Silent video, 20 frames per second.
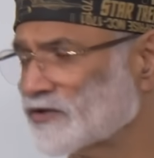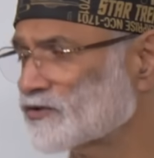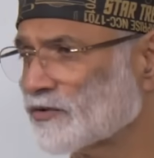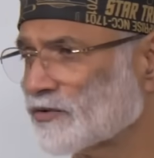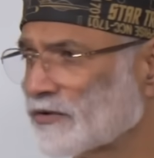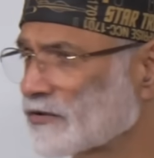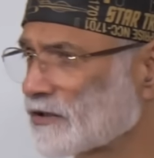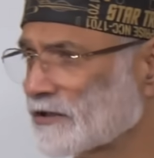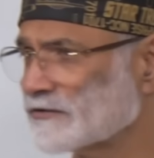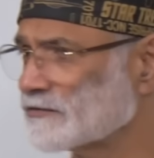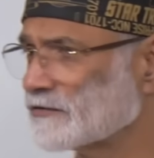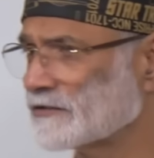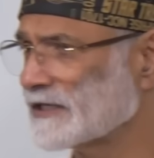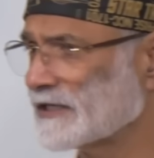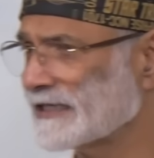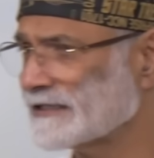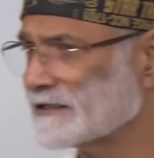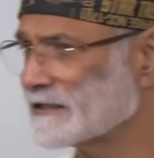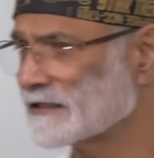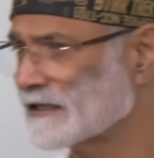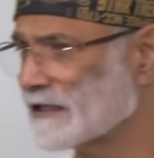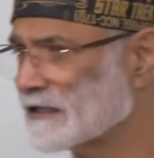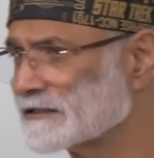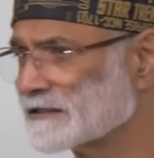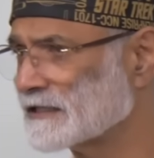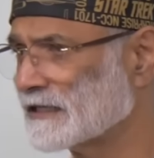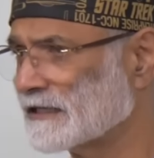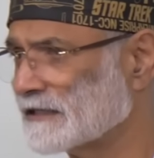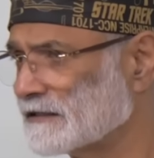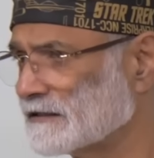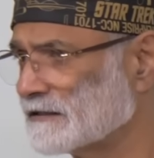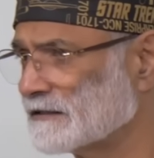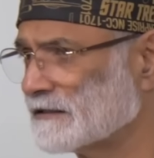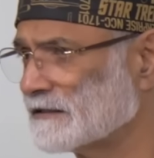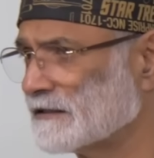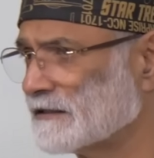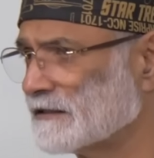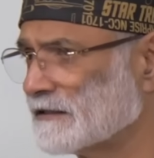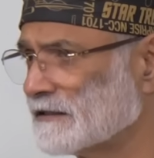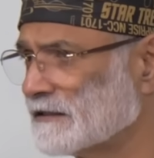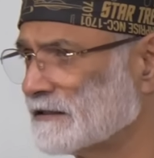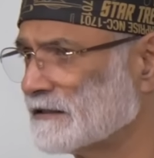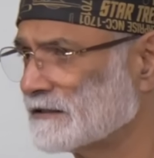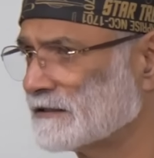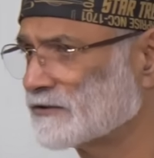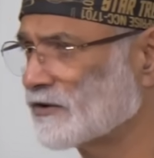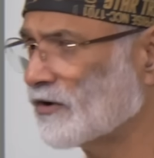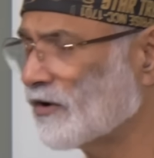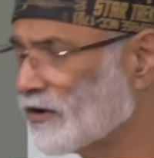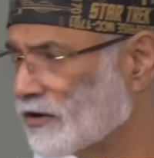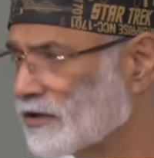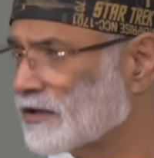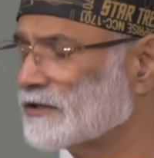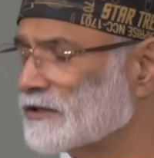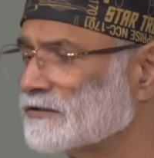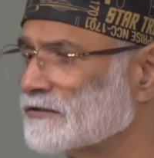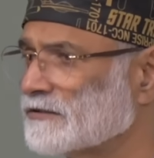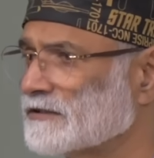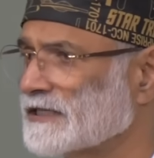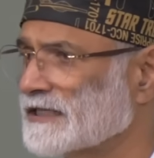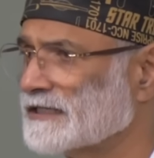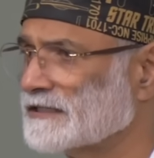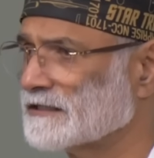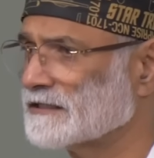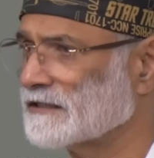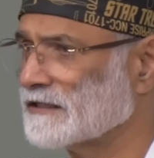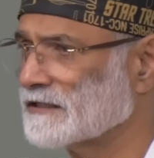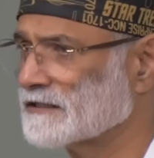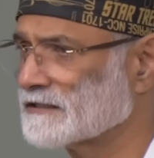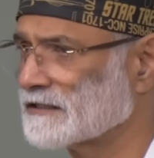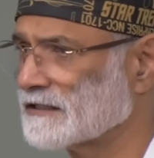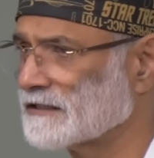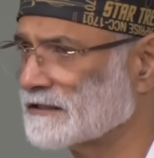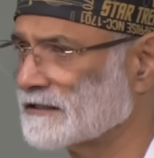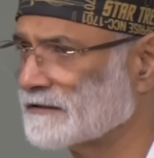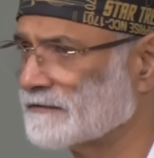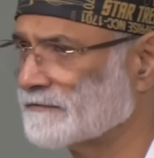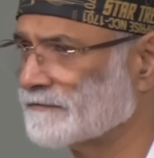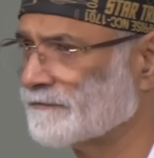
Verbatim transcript: It's all got to do with nitric oxide. It's all got to do with nitric oxide.